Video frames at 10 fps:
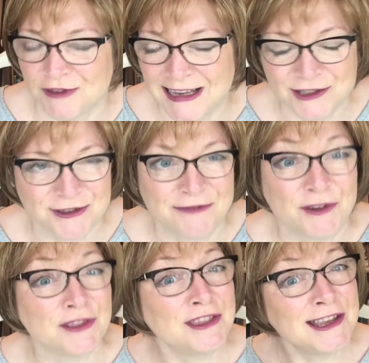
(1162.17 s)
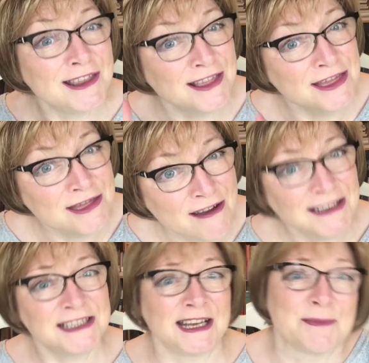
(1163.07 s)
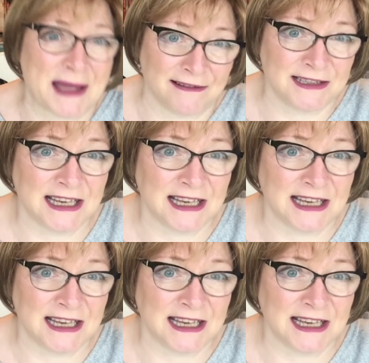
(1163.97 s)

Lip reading: It's dreadful. The nice thing about